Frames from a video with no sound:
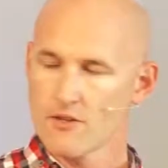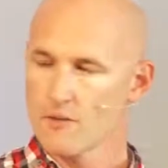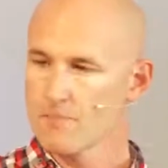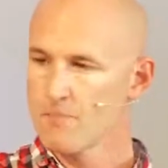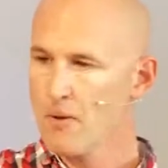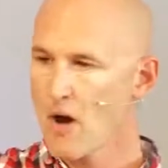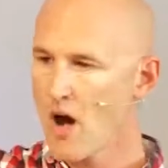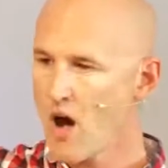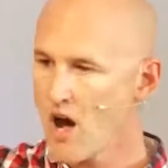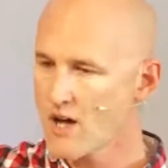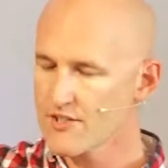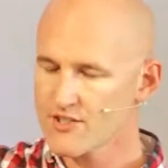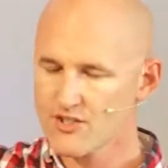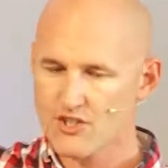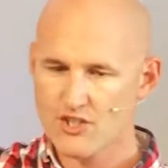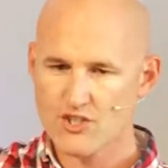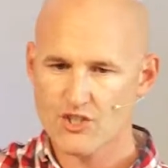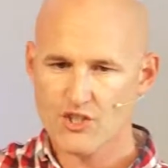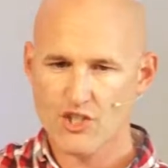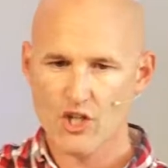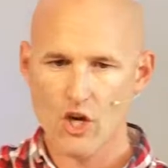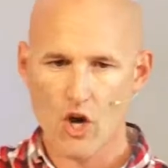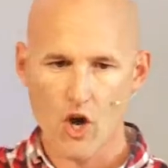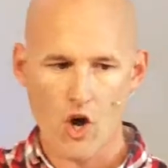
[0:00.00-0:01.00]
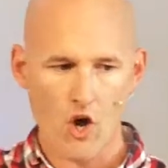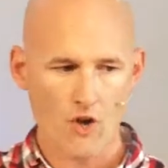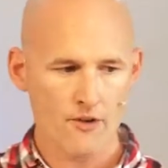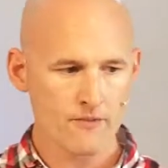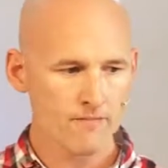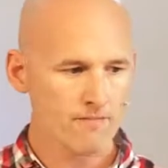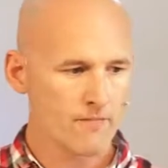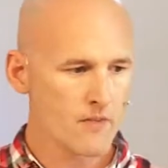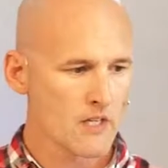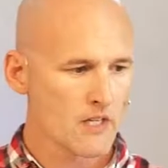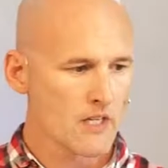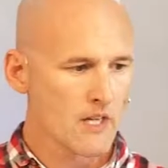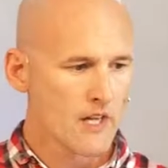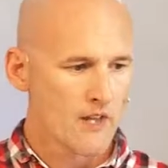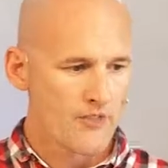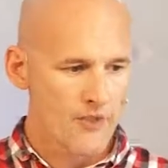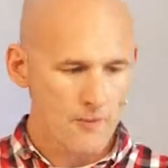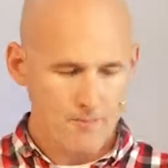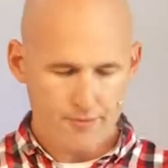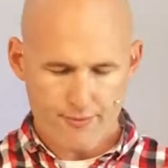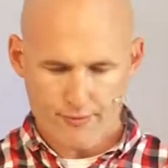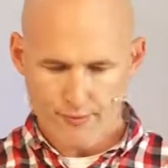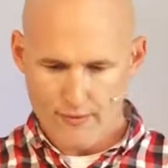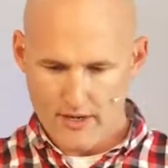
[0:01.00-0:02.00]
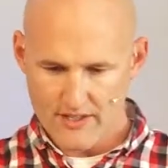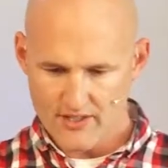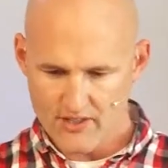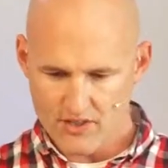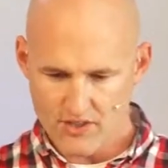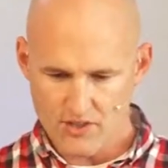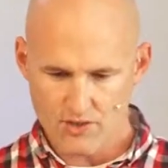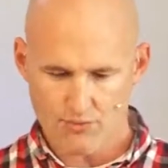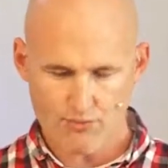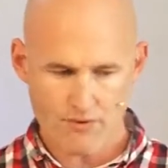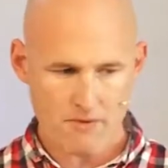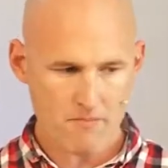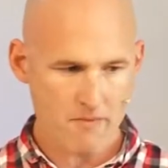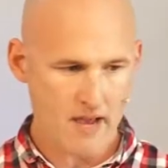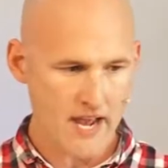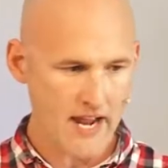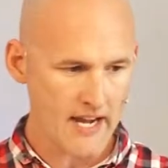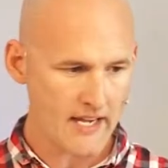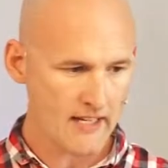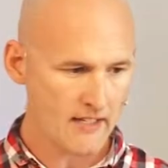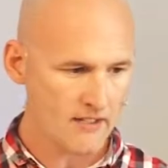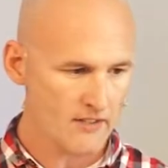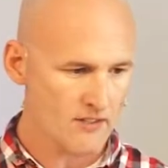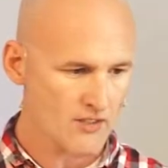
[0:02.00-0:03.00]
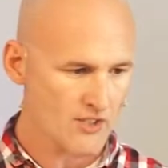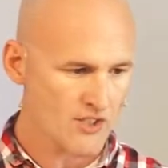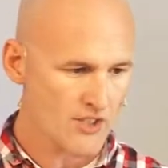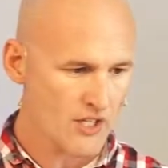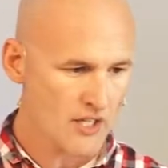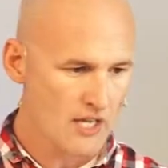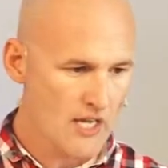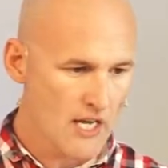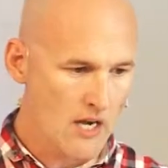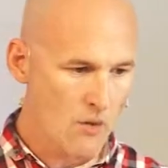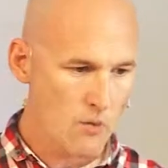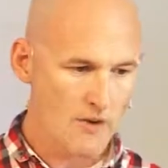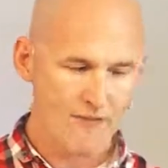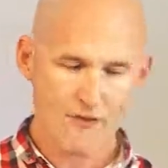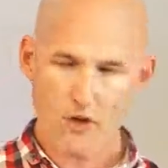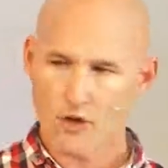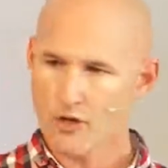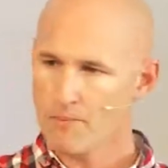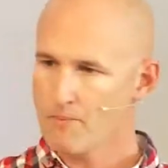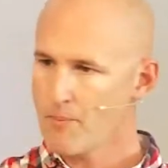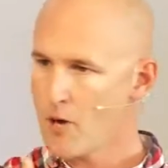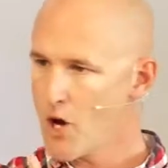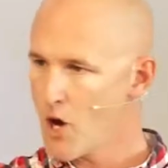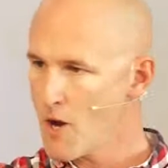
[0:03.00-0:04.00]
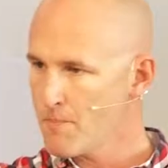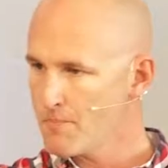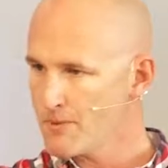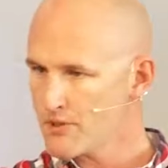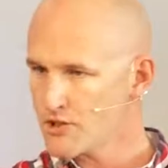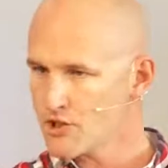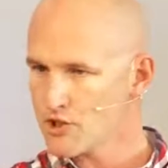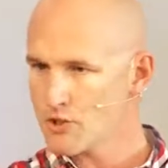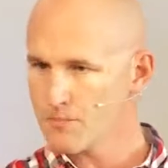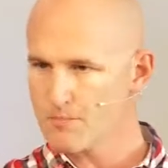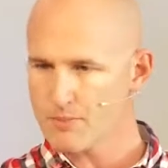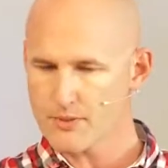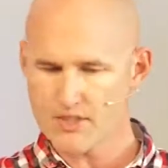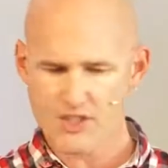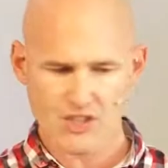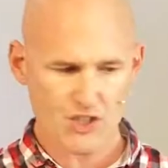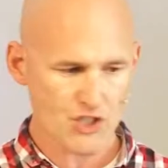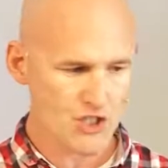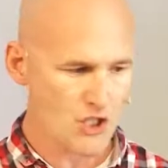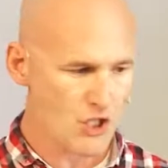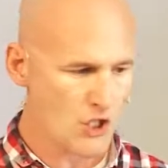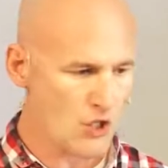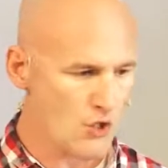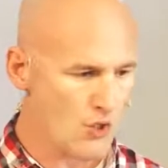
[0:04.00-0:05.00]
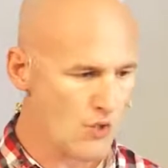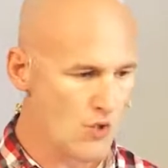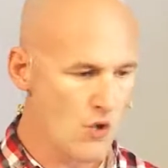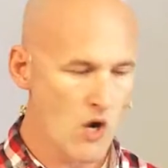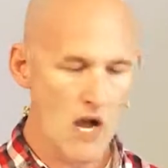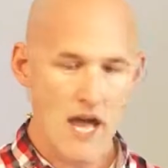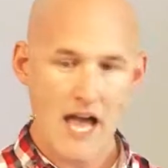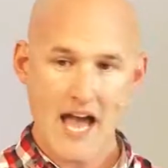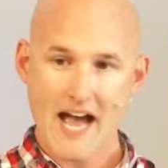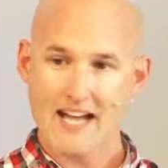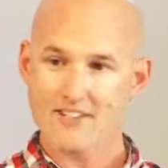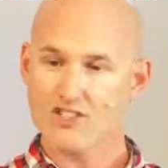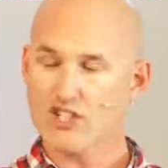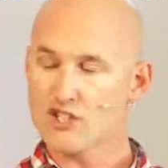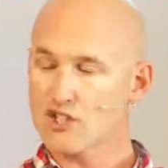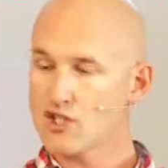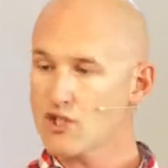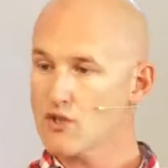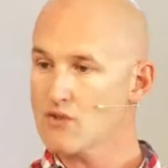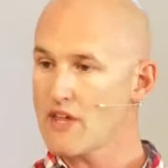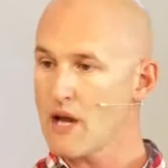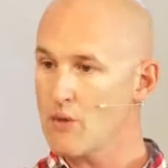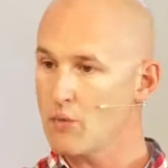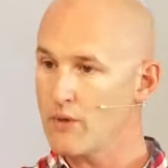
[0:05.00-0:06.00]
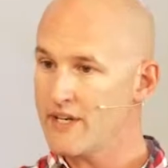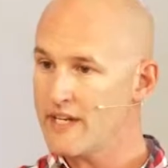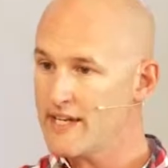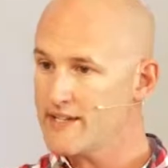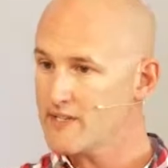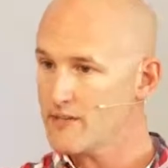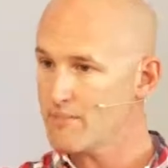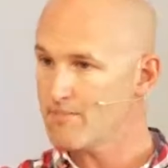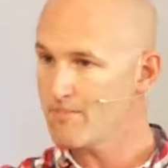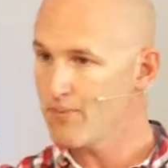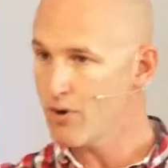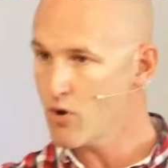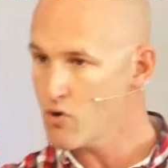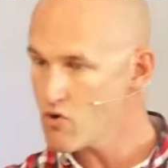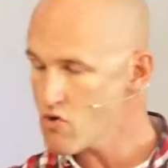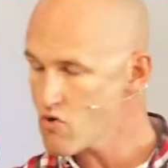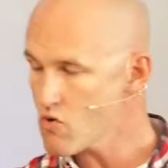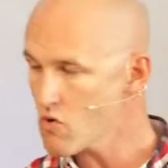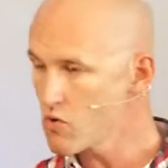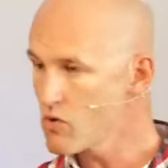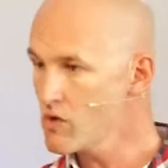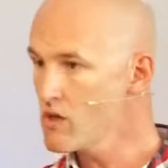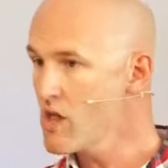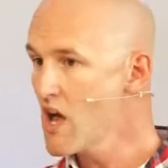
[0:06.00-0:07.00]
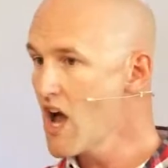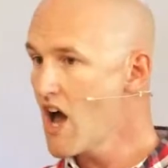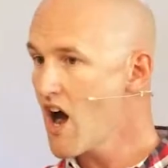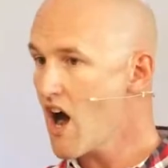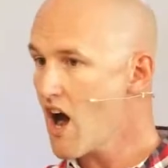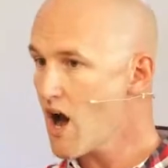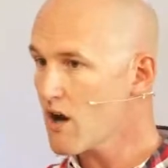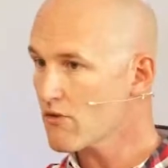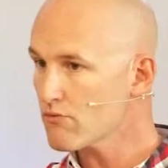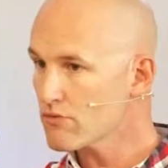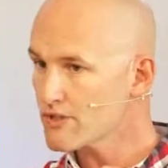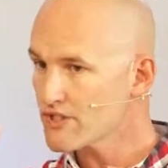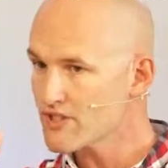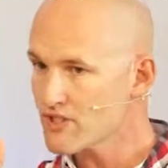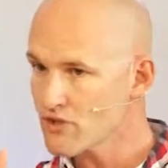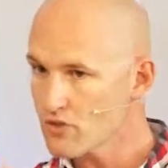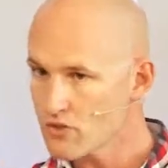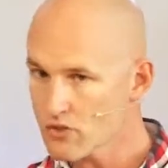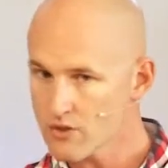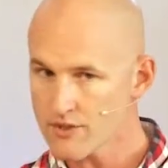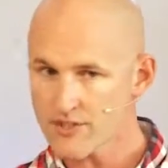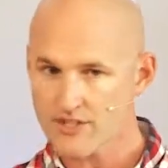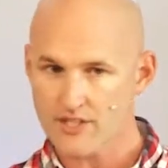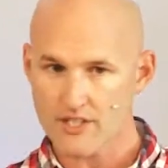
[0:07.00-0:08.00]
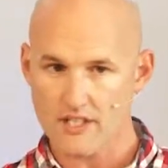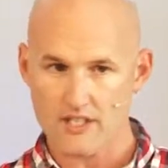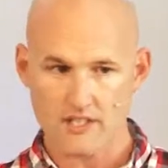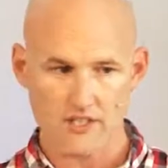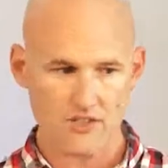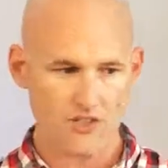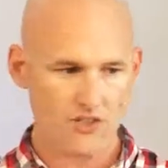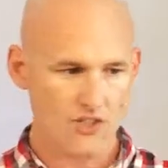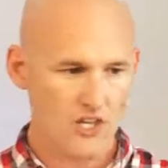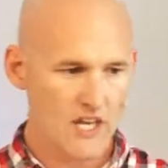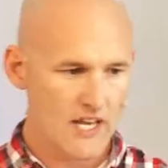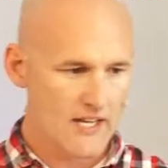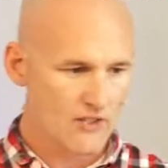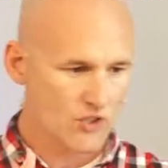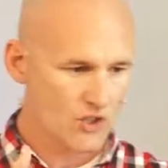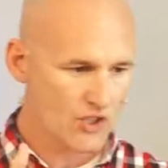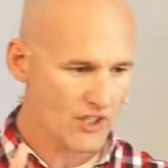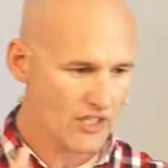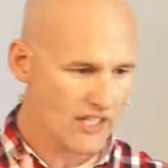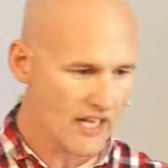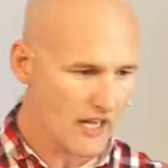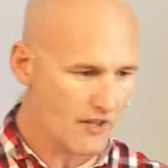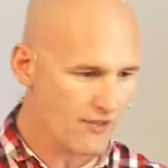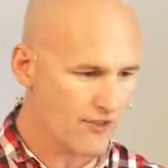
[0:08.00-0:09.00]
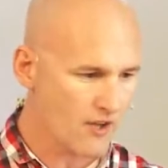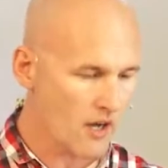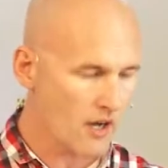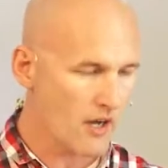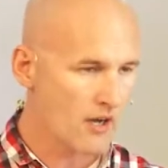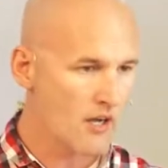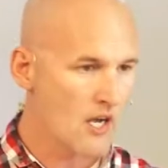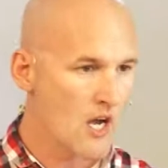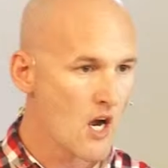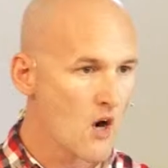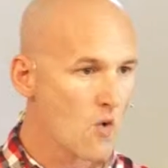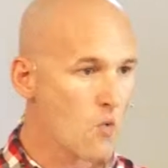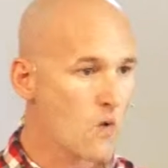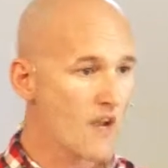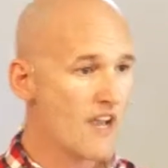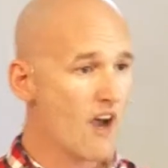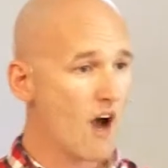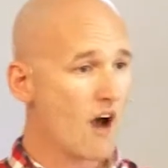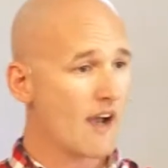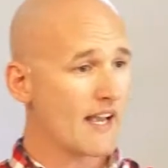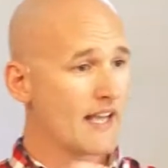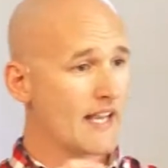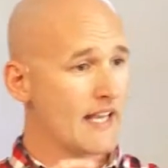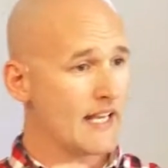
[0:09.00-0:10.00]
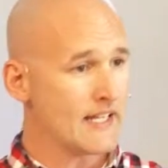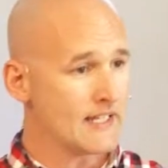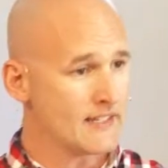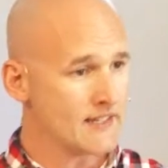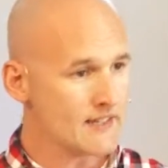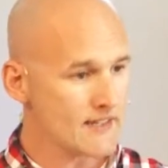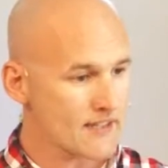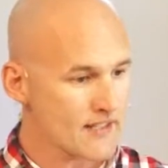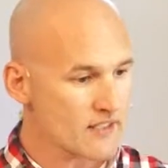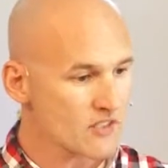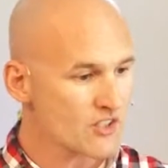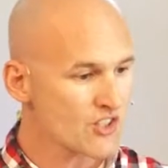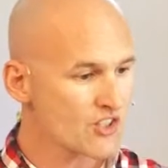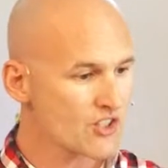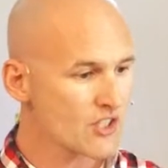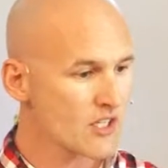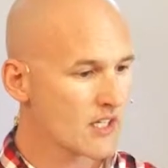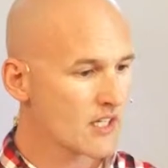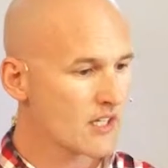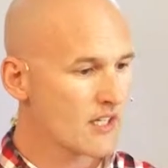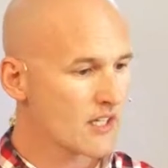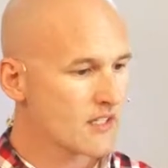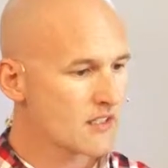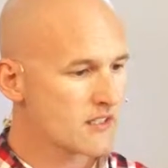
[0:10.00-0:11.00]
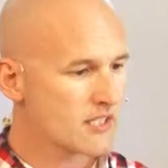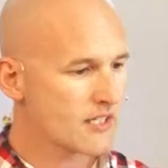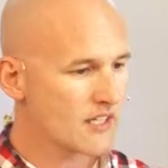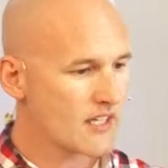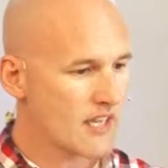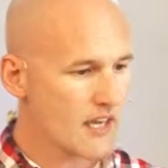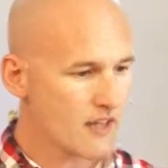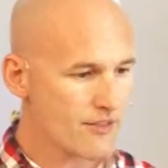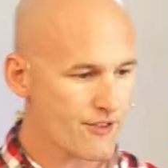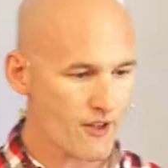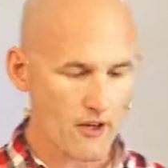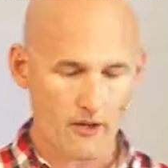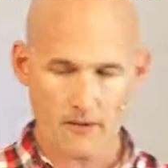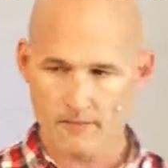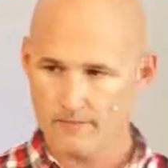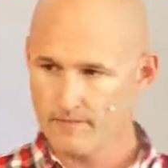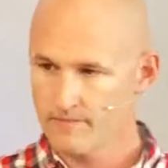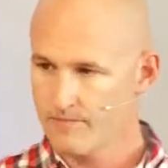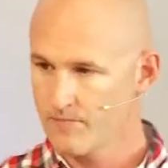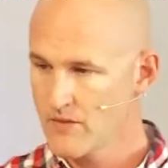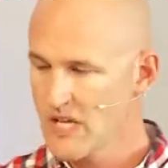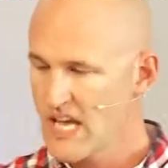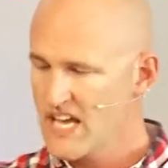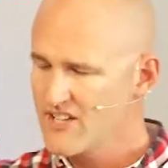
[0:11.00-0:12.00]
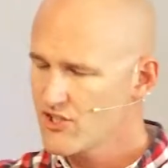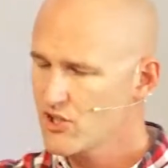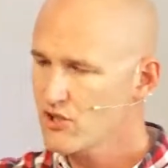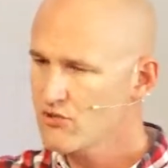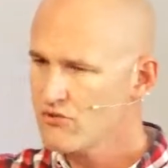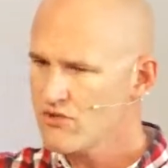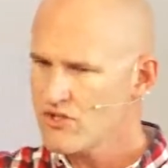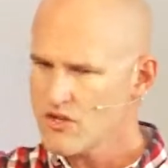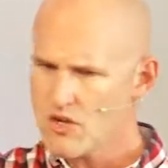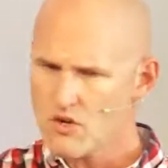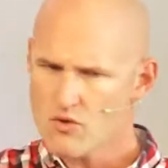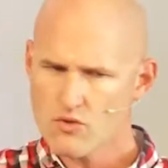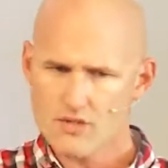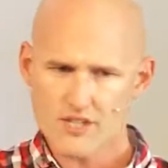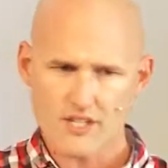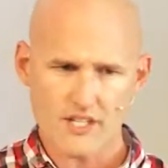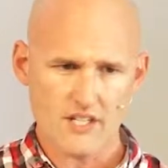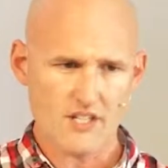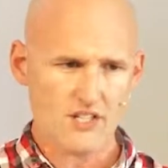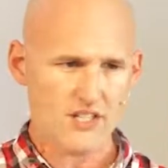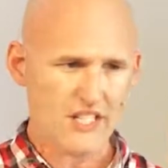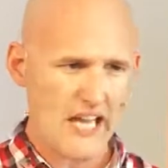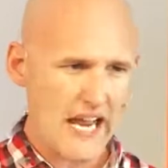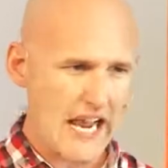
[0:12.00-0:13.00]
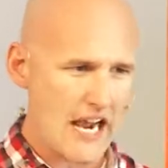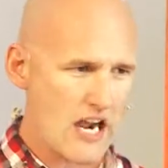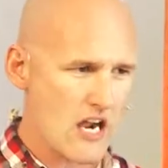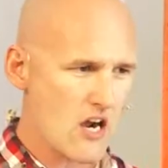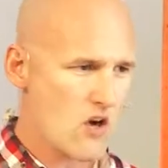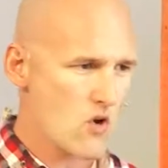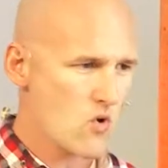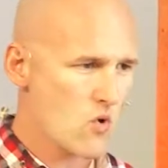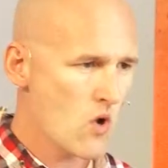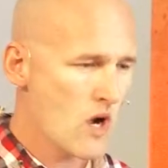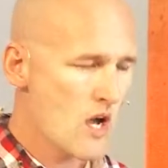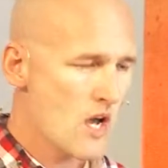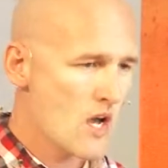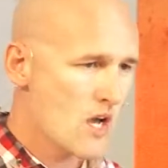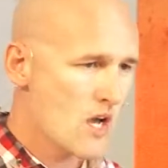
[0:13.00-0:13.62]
The past has gone, the presence remains, we've got a purpose to pursue, and to do that we need to pool our resources together. We are in this together. Do you notice how